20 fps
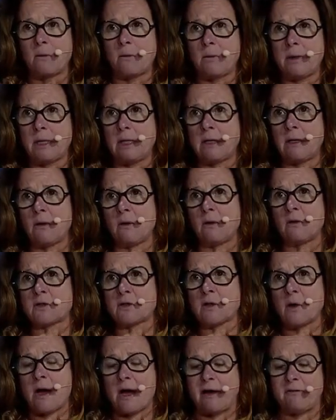We'll
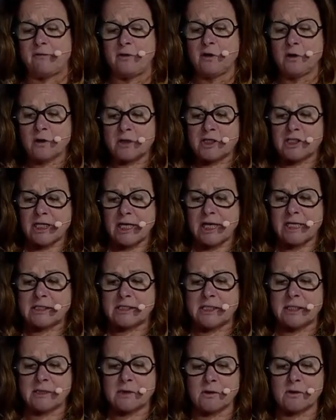also have new
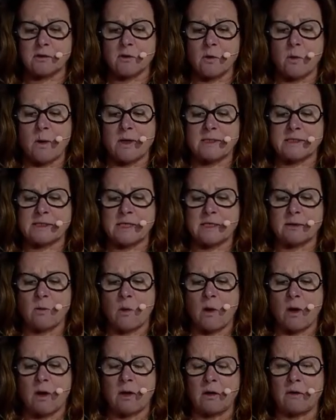challenges to the
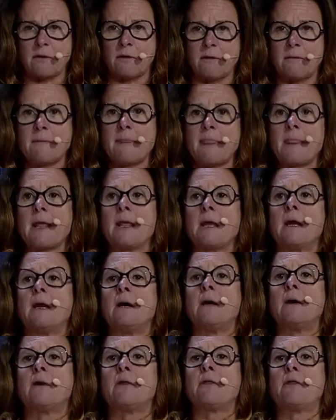Western world,
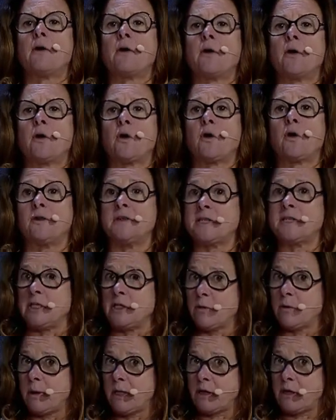the
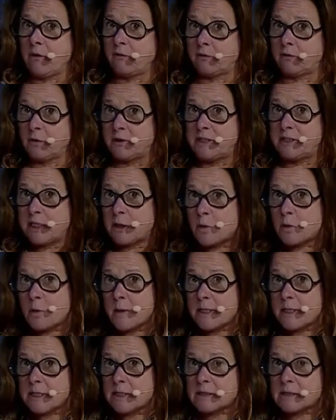continuing of the
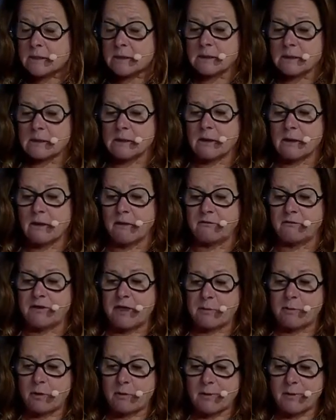decrease of
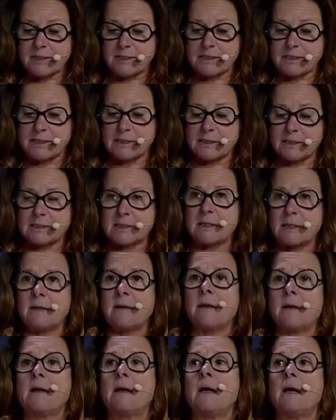democracies,
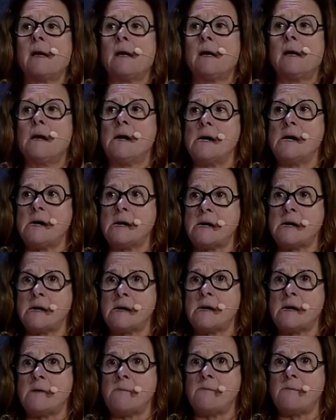
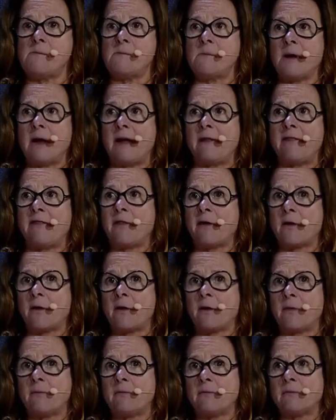and
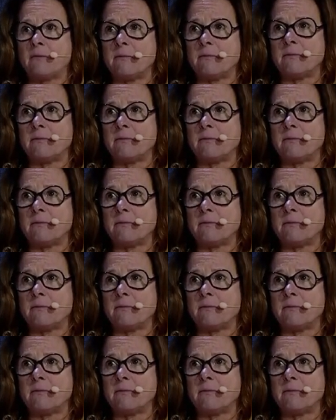the